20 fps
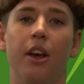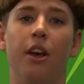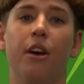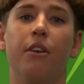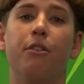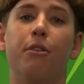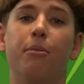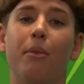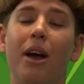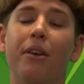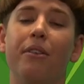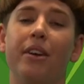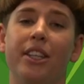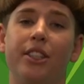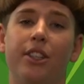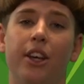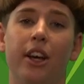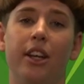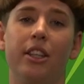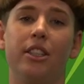For my
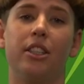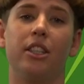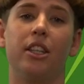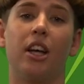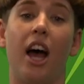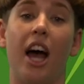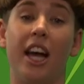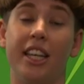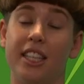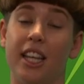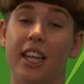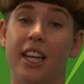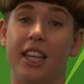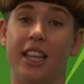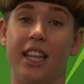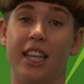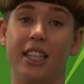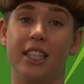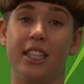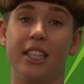research, I study
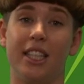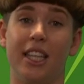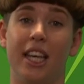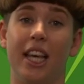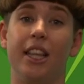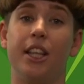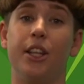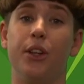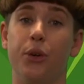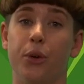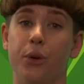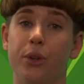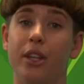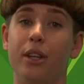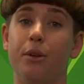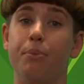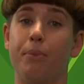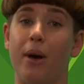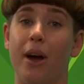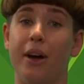this in the northern
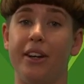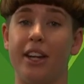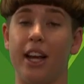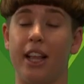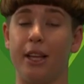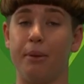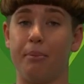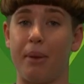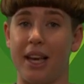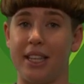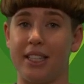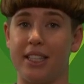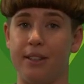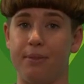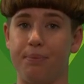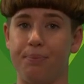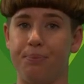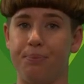Murray-Darling Basin.